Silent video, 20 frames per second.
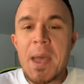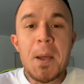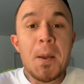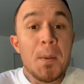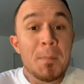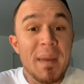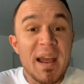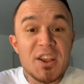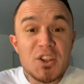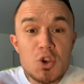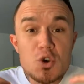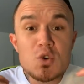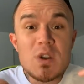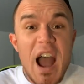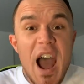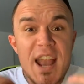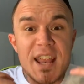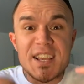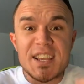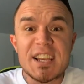Man, you
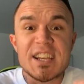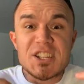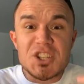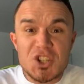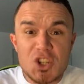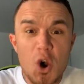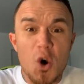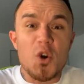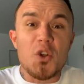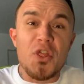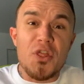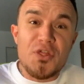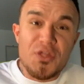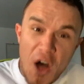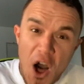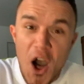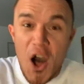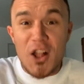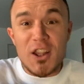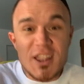got to get your
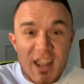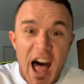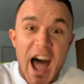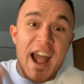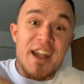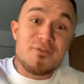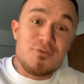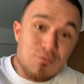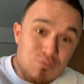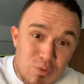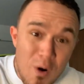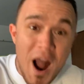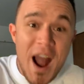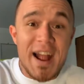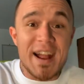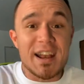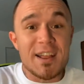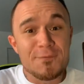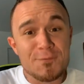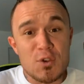thought life
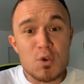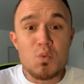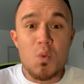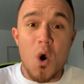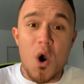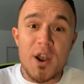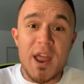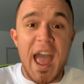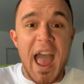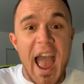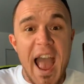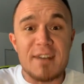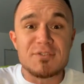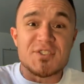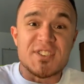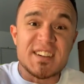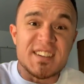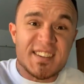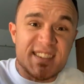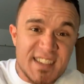right if you want to have
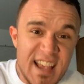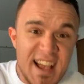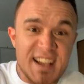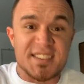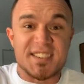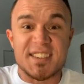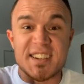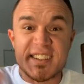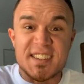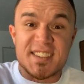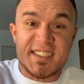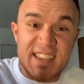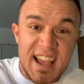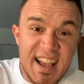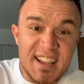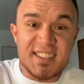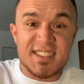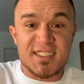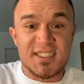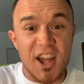success.
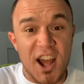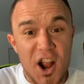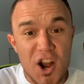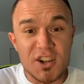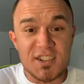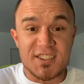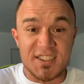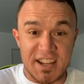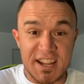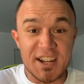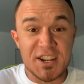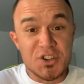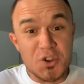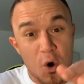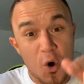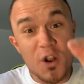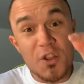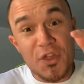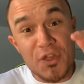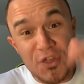Success starts in
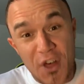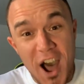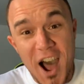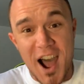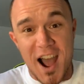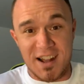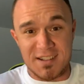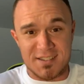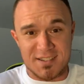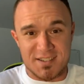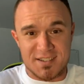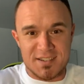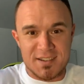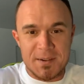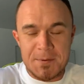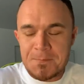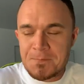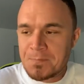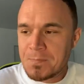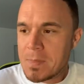your thoughts.
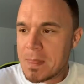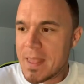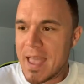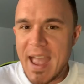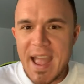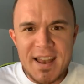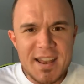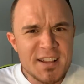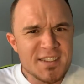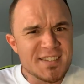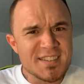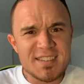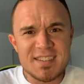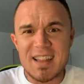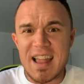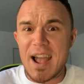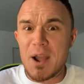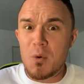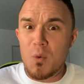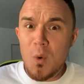And it's just
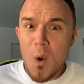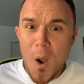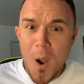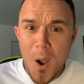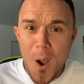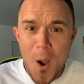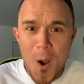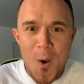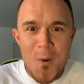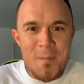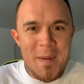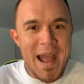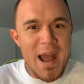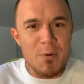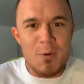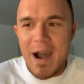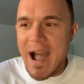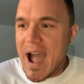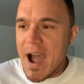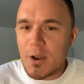like, woo,
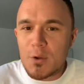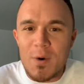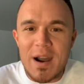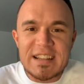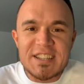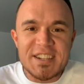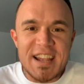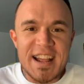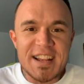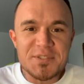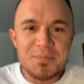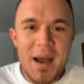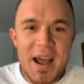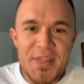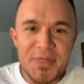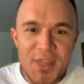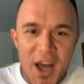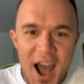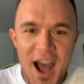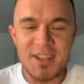man, well, how do I change my
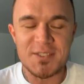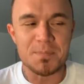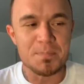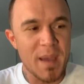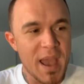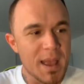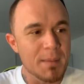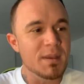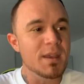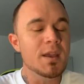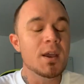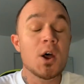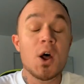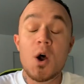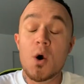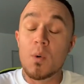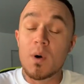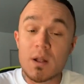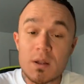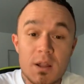thoughts, baby?
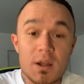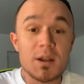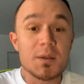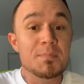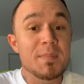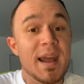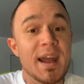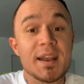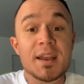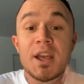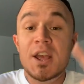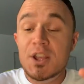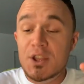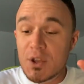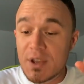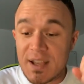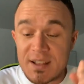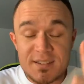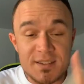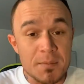Well, look, man, you
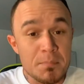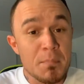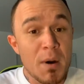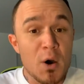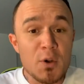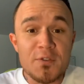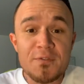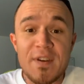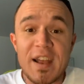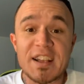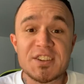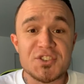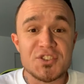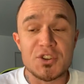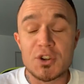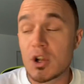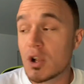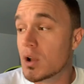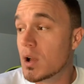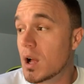get some
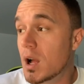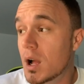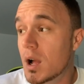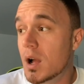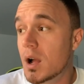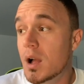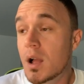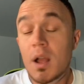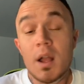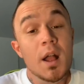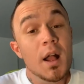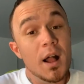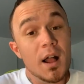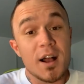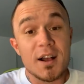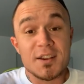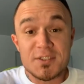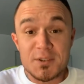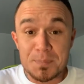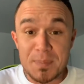motivational
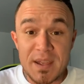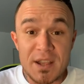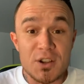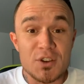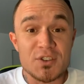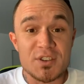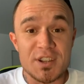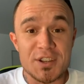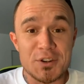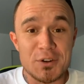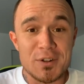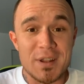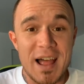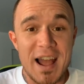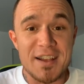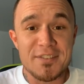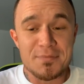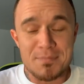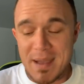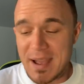speakers in your
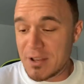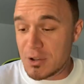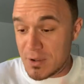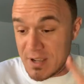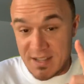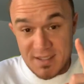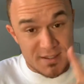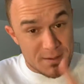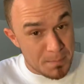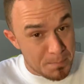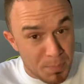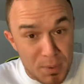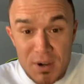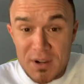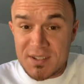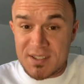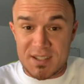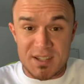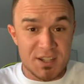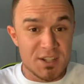life, man. You get some
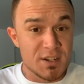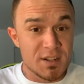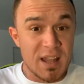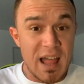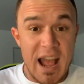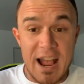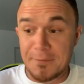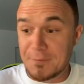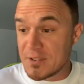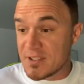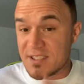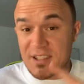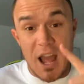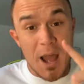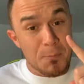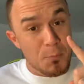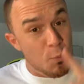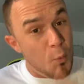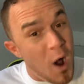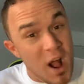books in your life. You
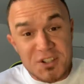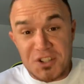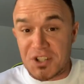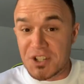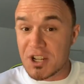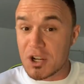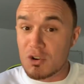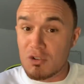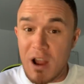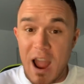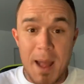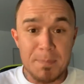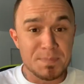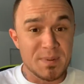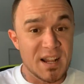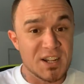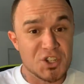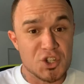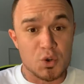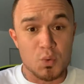stop watching the crap
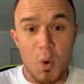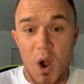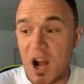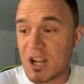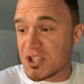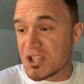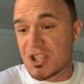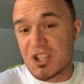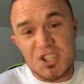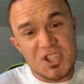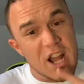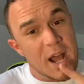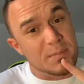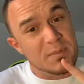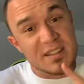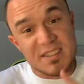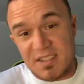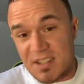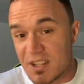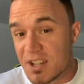that you're watching. You stop
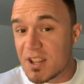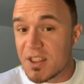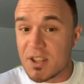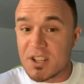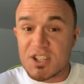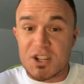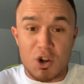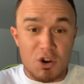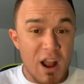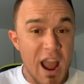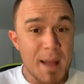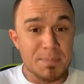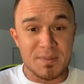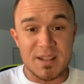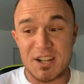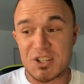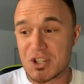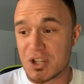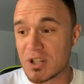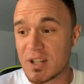listening to this crap
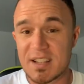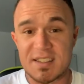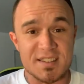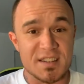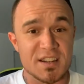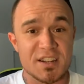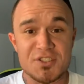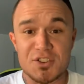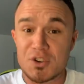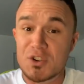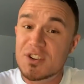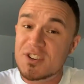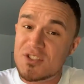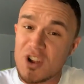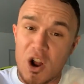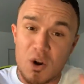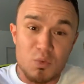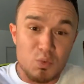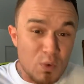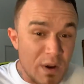that you're listening to. You
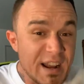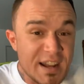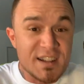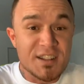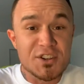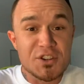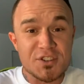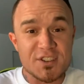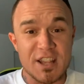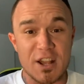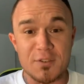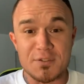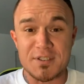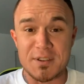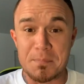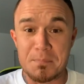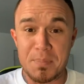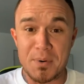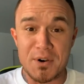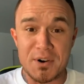start reading yourself
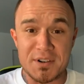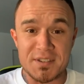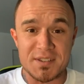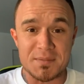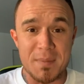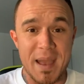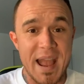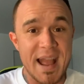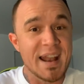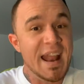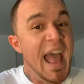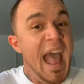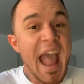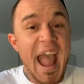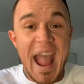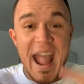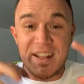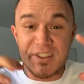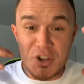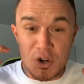some books, man,
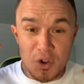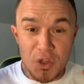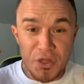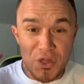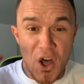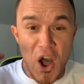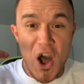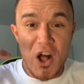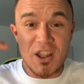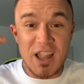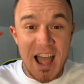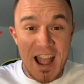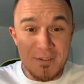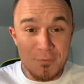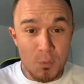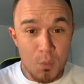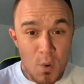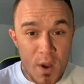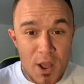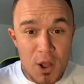and your thought
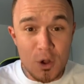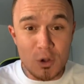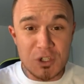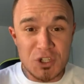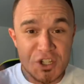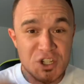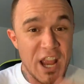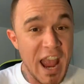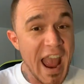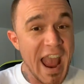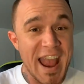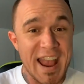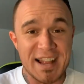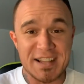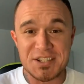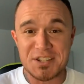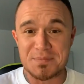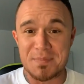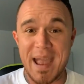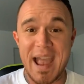life will
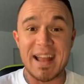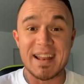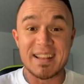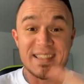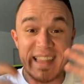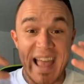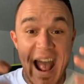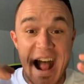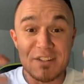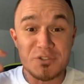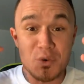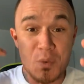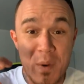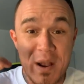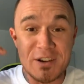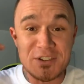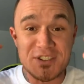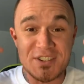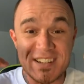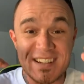change, man. And that's
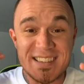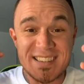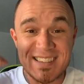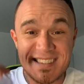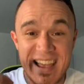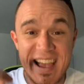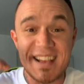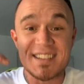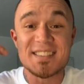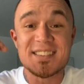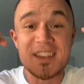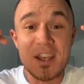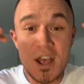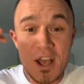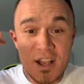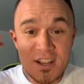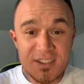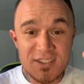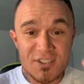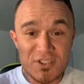where success
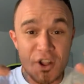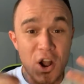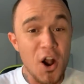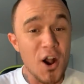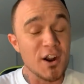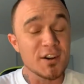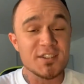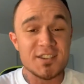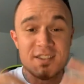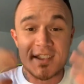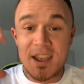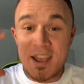starts.